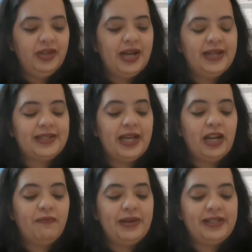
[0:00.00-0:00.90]
I slide
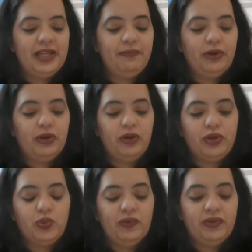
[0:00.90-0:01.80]
out of my seat, but Lolo
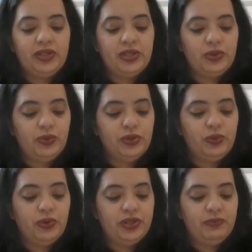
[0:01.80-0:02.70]
swivels his stool
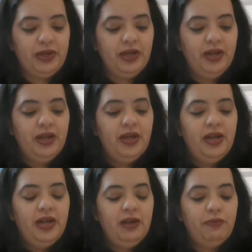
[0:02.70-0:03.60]
towards me.
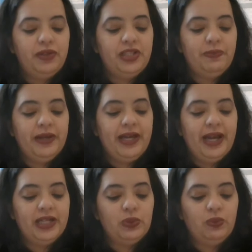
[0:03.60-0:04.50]
He puts his big
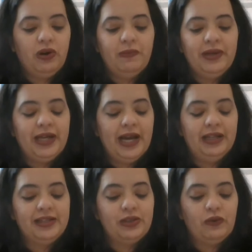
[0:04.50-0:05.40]
hands warm and
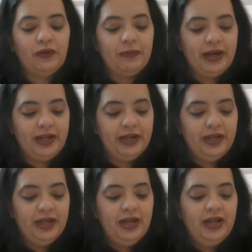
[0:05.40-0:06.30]
calloused over mine.
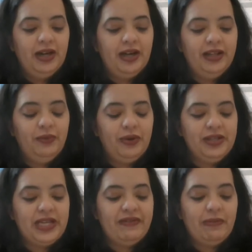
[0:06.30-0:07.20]
All at
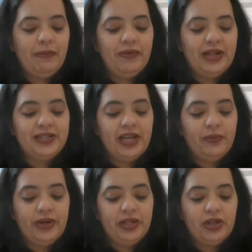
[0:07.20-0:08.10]
once, I remember that day
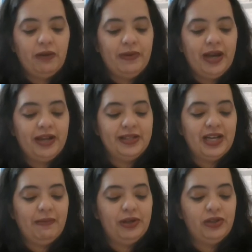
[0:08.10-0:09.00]
when he taught me how to
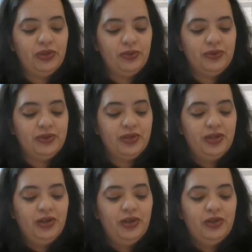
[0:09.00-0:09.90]
tie my shoes.
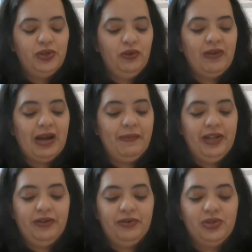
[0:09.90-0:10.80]
2 rabbit
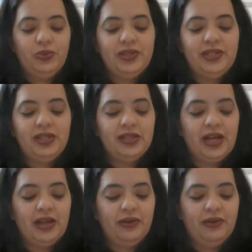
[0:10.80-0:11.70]
ears twisting
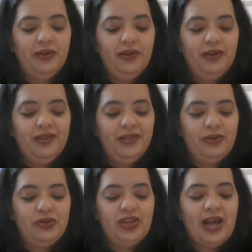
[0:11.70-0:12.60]
together,
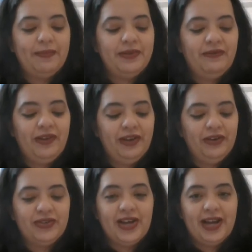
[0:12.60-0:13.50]
those chapped
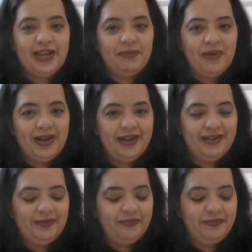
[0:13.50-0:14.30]
fingers guiding mine.